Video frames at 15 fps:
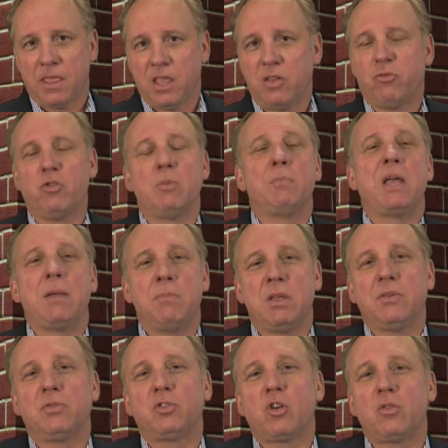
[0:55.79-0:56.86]
If we may be
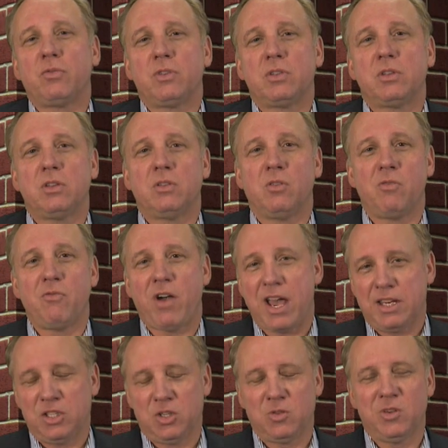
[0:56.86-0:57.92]
of service, you're
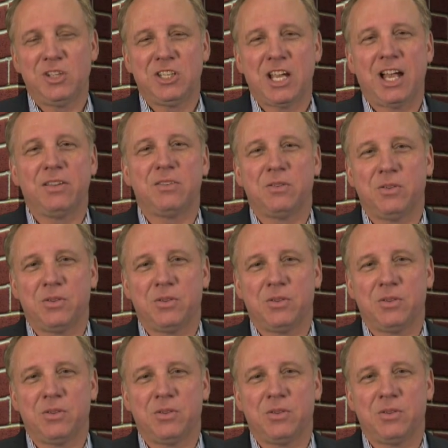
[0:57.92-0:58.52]
invited to reach out to